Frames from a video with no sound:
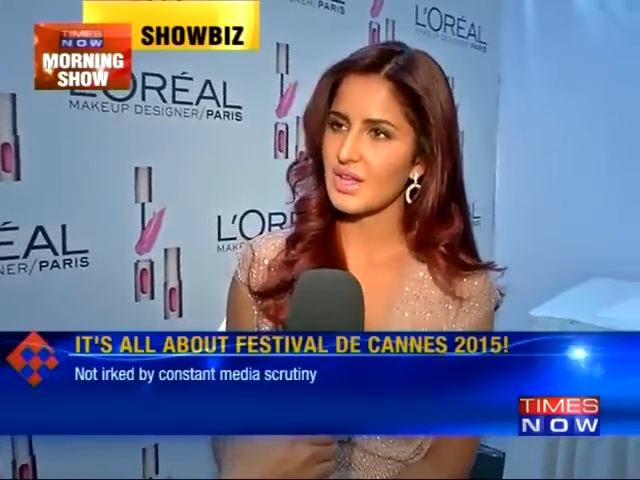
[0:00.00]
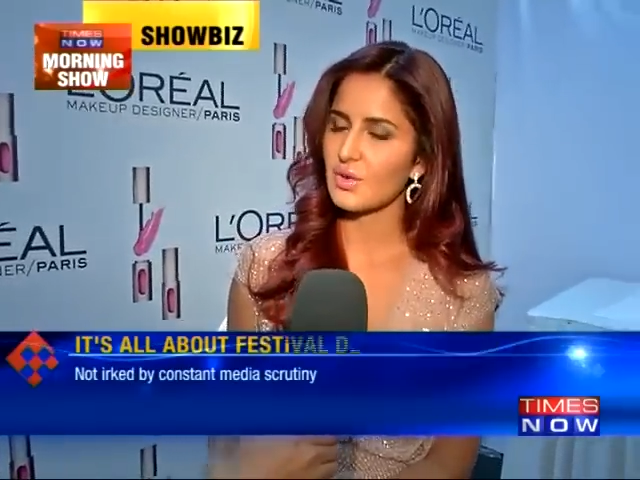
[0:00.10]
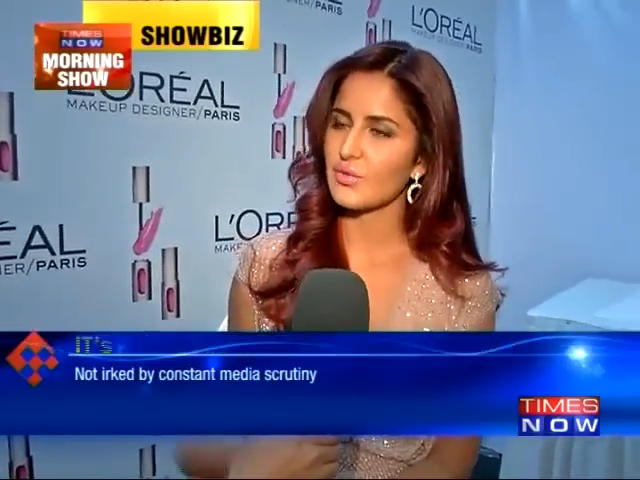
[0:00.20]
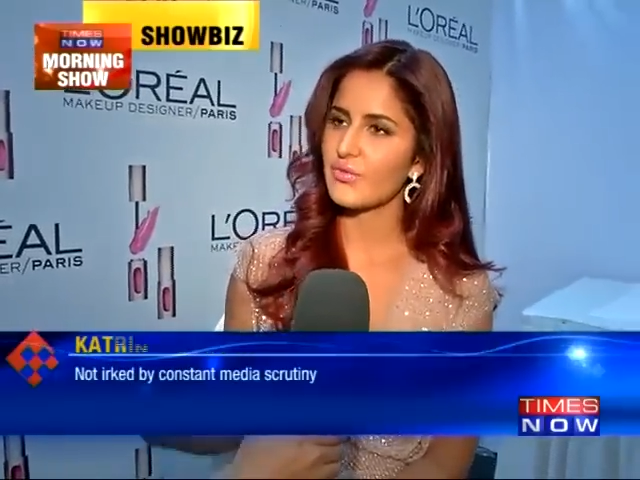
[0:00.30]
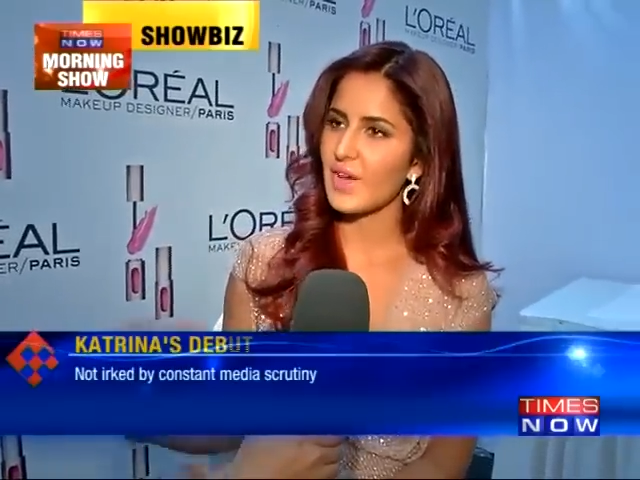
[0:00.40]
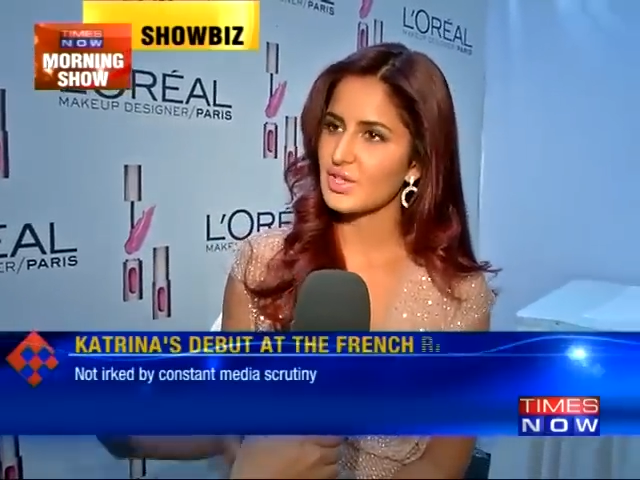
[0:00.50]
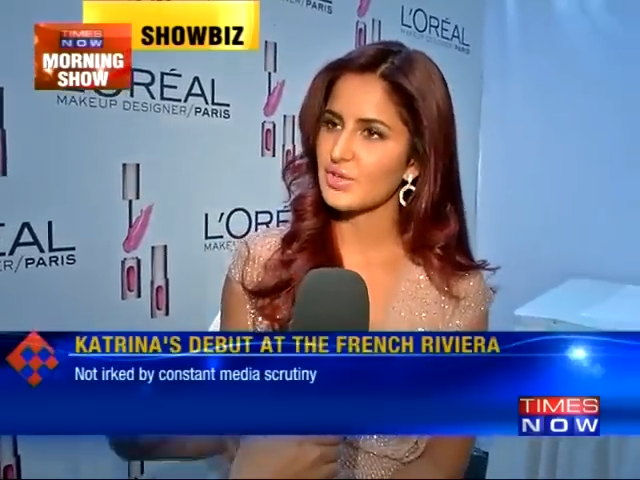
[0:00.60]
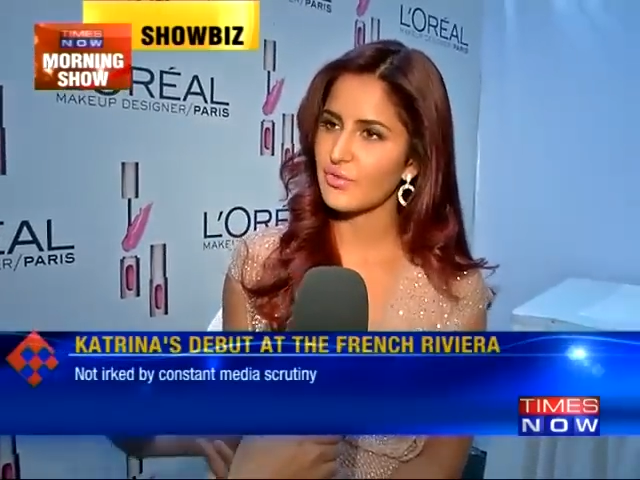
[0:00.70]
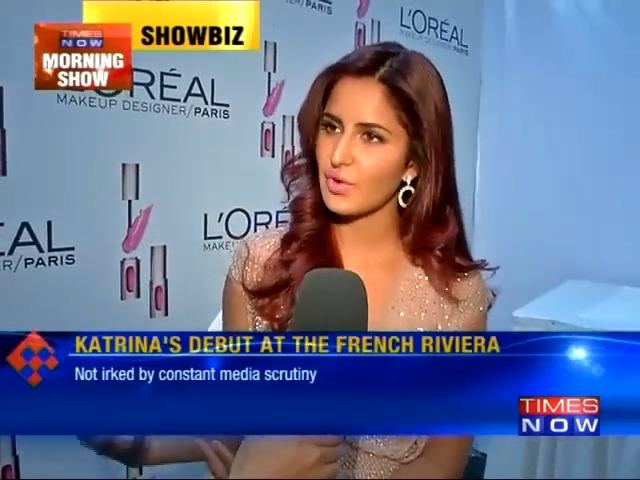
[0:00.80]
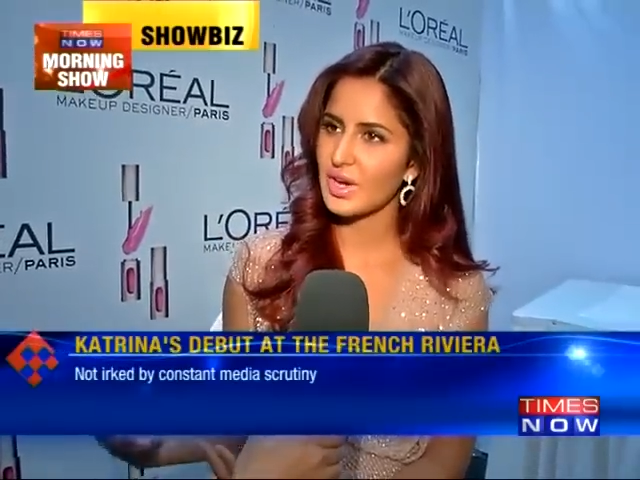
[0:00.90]
you know,
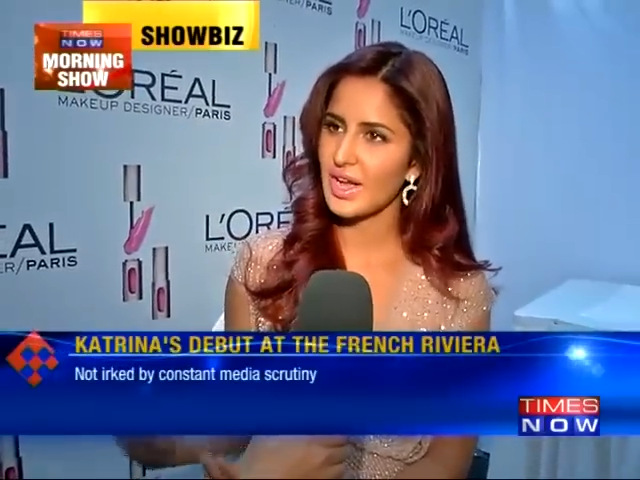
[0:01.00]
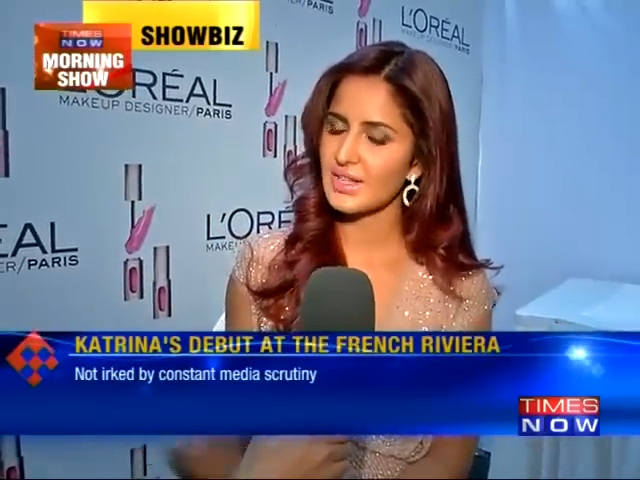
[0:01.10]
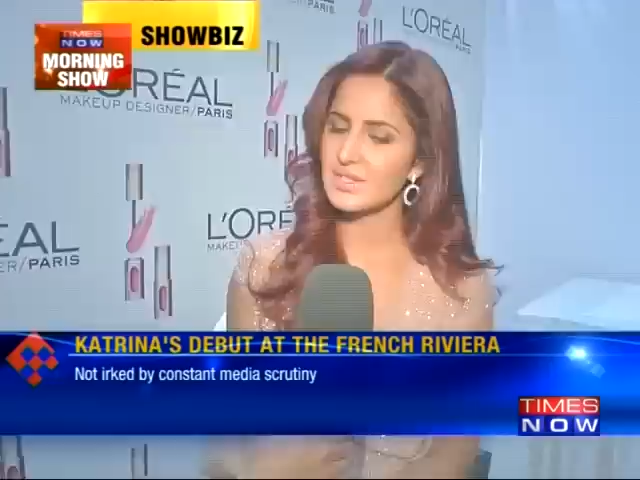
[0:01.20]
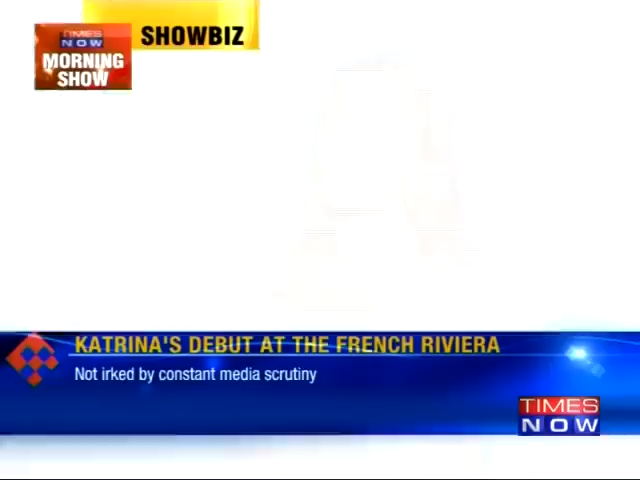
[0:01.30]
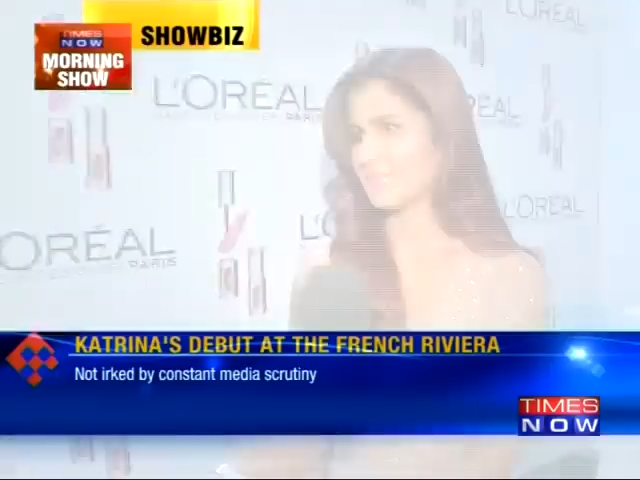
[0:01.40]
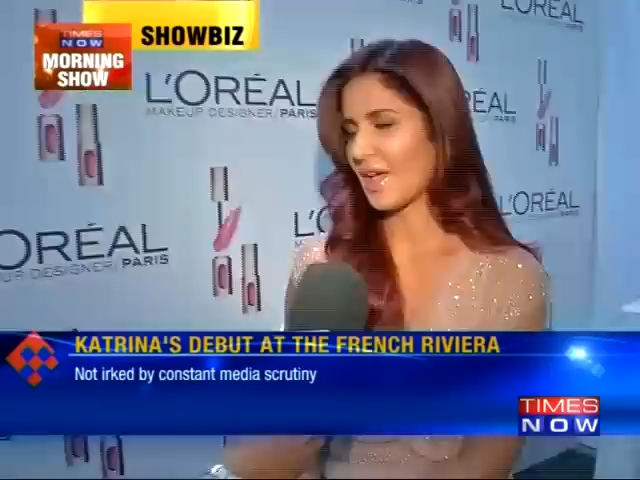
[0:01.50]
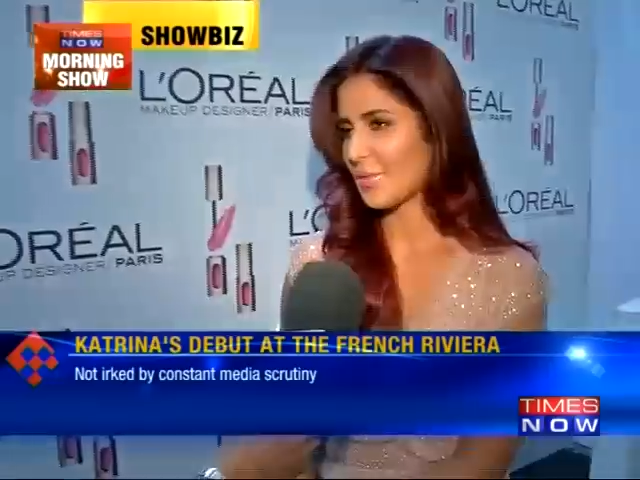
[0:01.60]
fashion forecasts.